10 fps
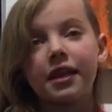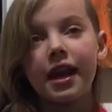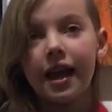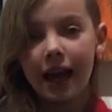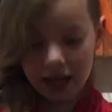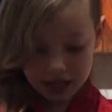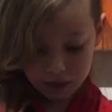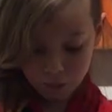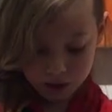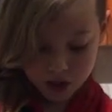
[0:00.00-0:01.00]
it, and I
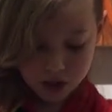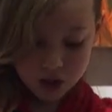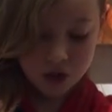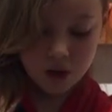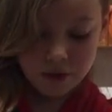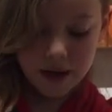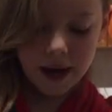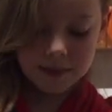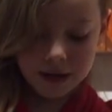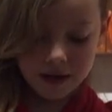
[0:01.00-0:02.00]
wanted to show that I am an